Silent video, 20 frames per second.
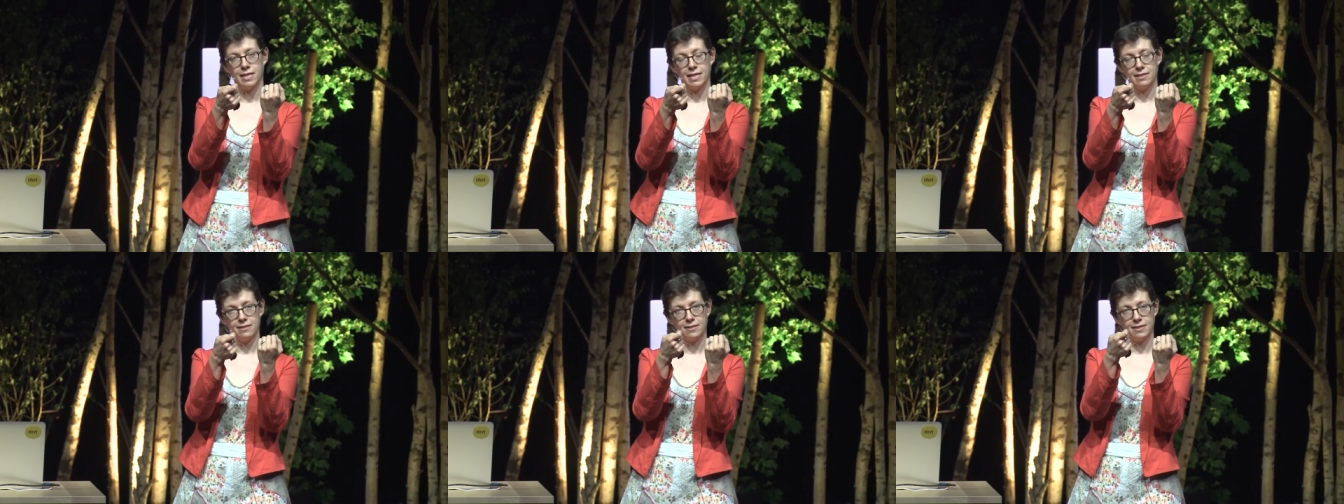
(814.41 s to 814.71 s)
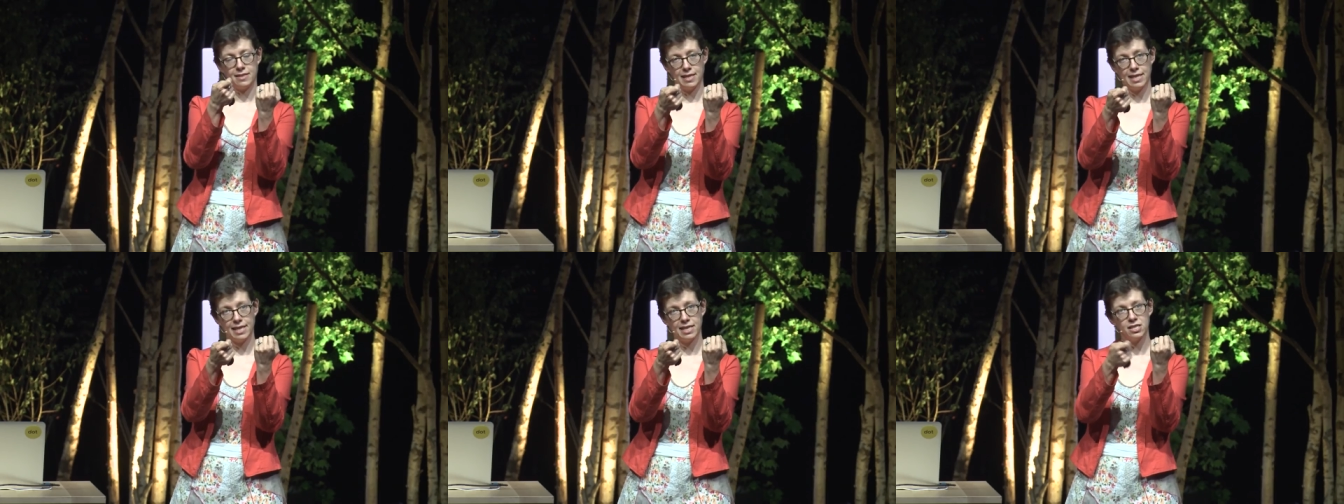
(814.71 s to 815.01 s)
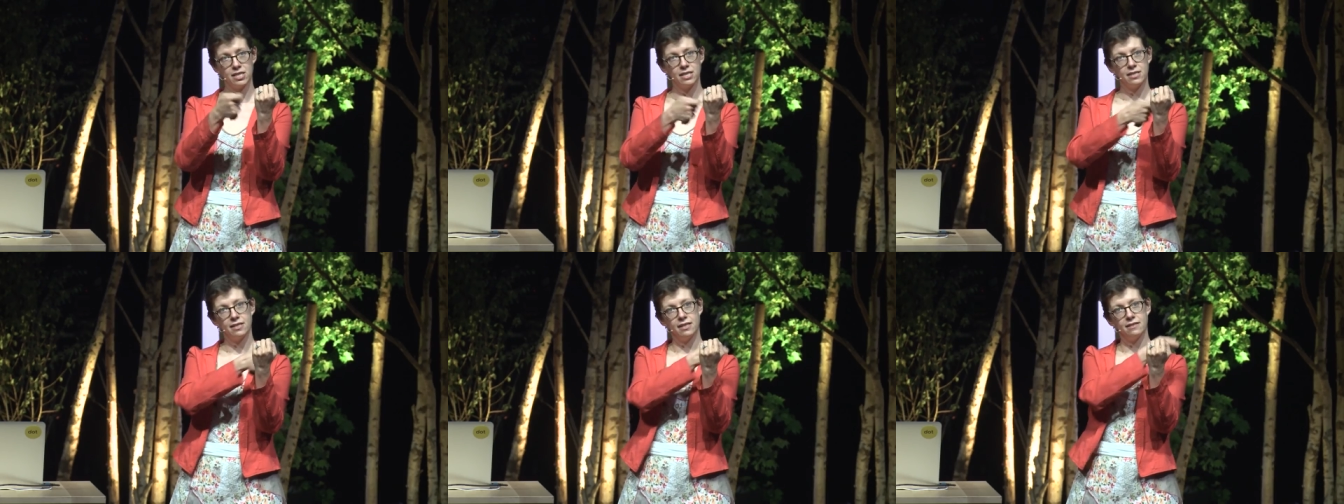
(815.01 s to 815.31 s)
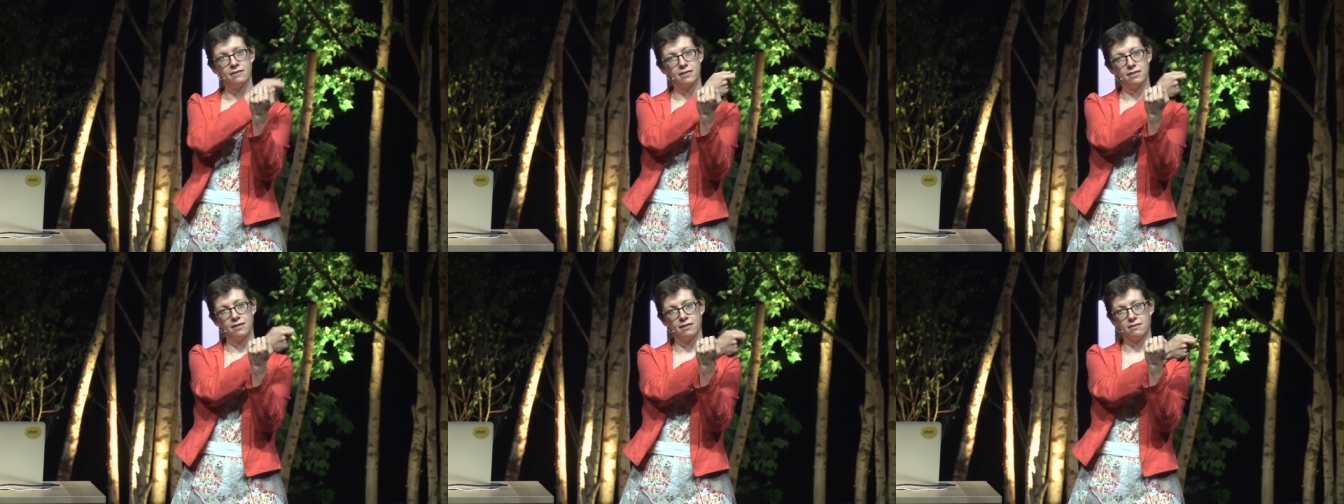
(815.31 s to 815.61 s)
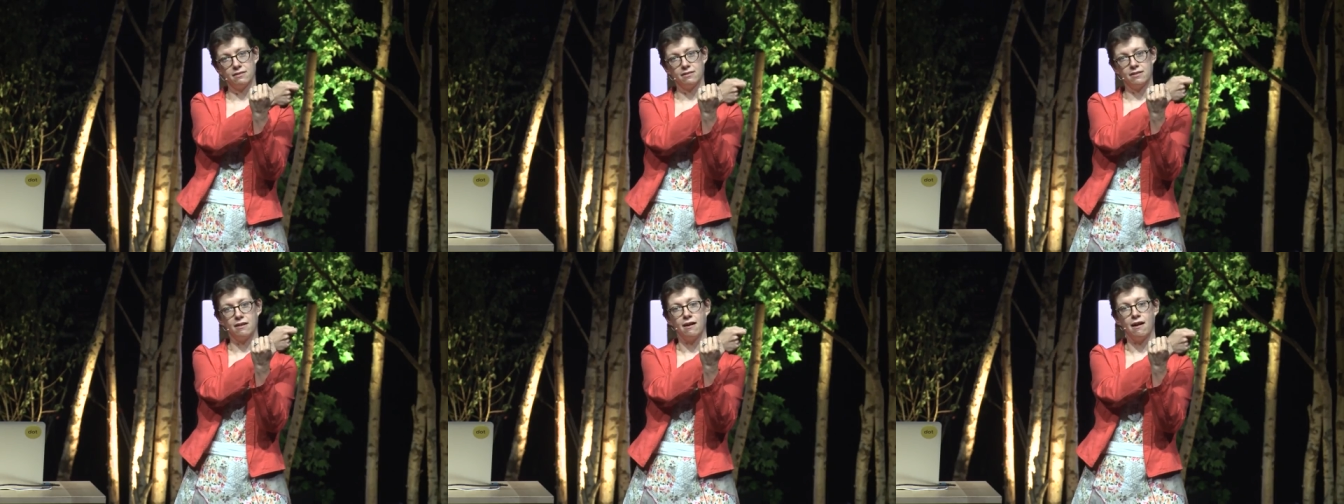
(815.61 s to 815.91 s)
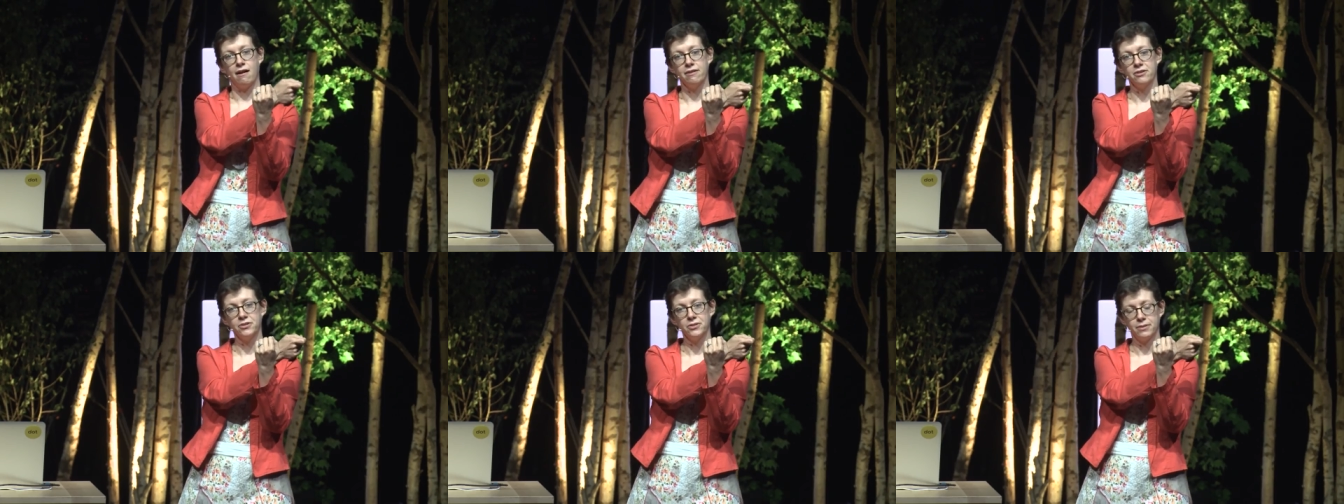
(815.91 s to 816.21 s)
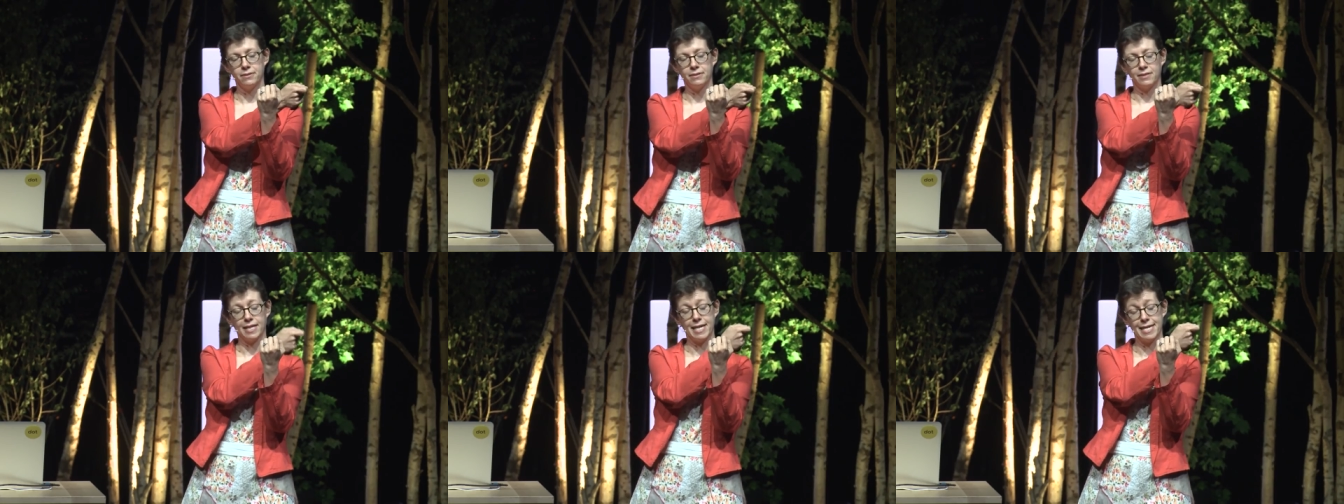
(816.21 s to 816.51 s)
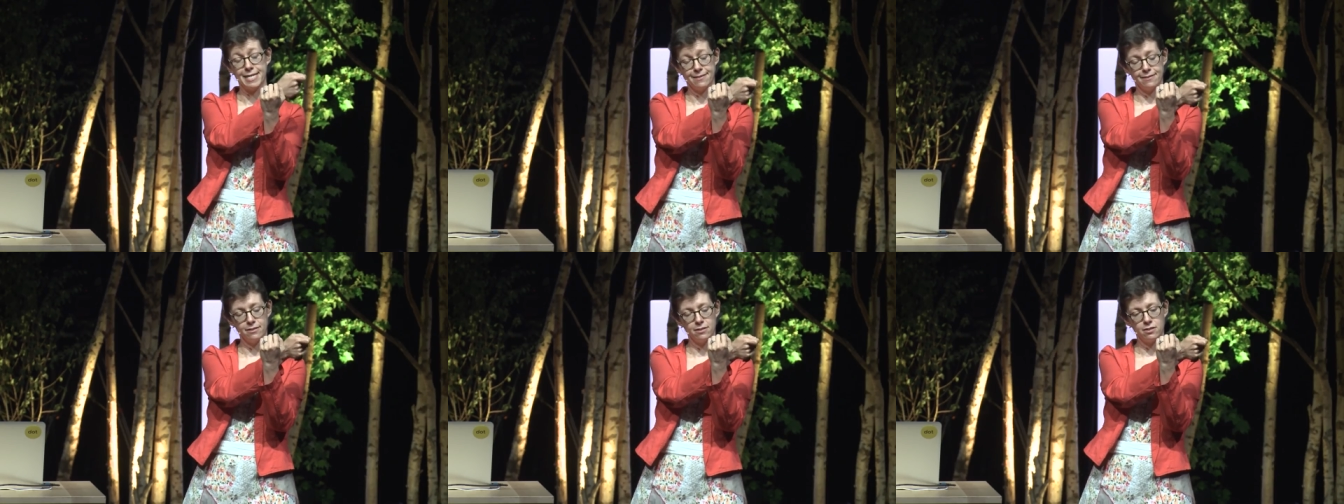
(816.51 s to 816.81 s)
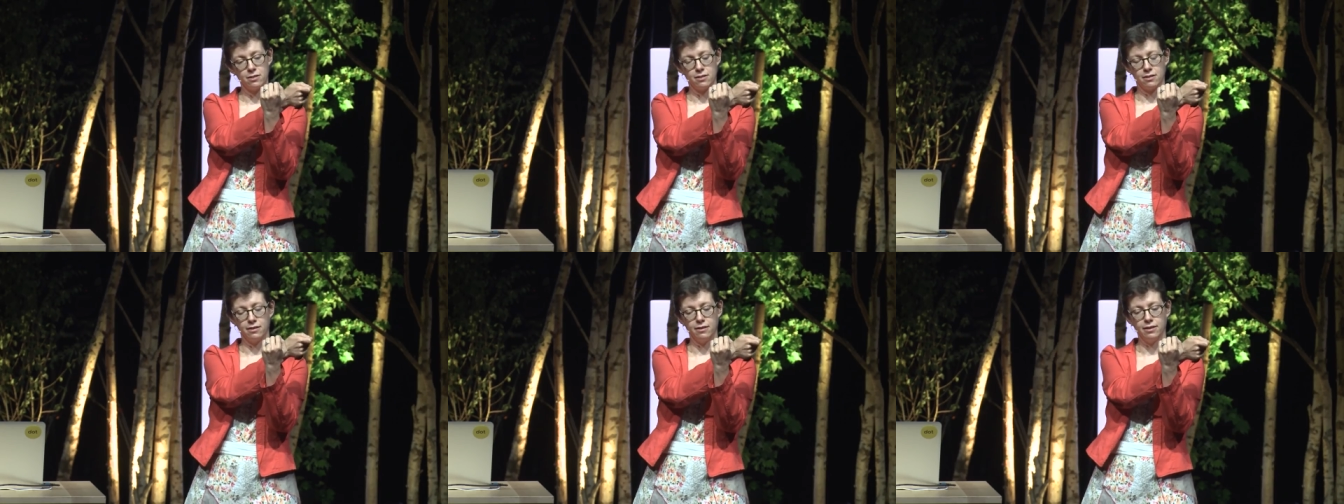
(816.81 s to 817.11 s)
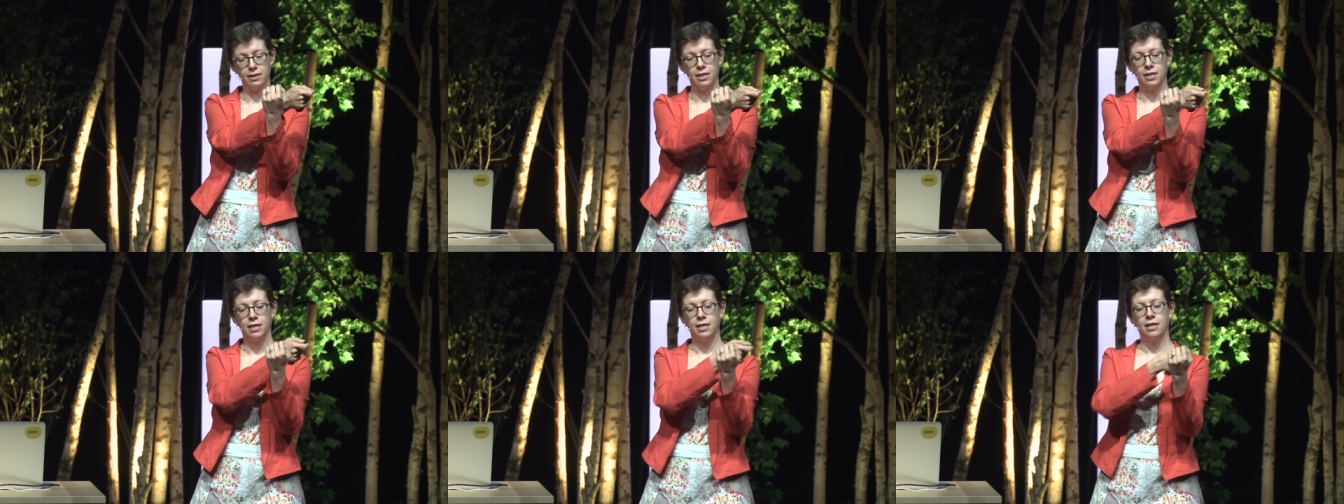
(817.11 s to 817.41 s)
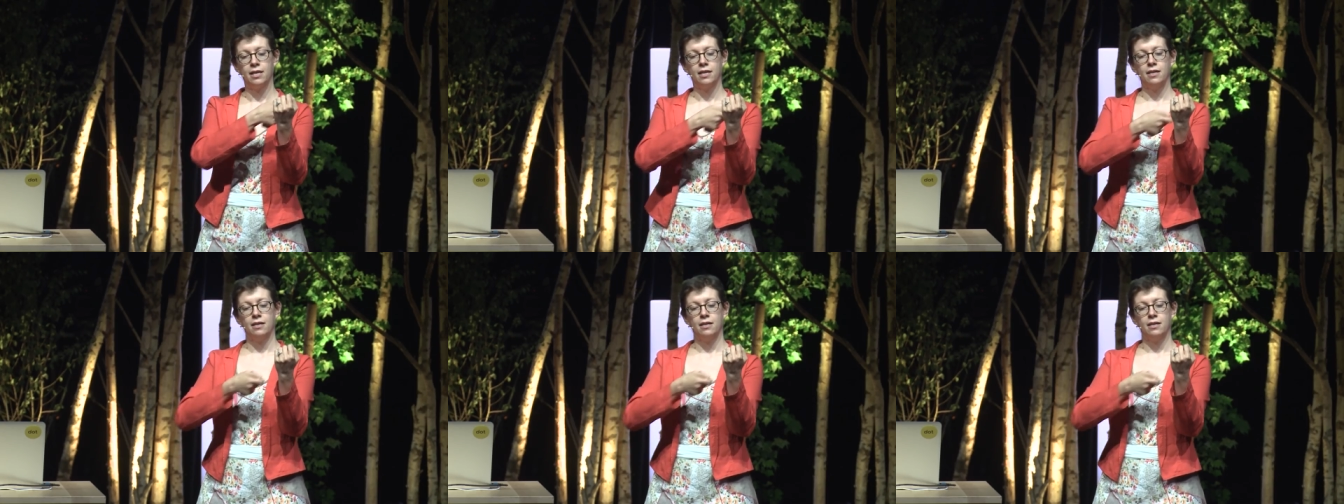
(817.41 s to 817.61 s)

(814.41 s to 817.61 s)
that's selected and the other that aren't, that isn't, sorry.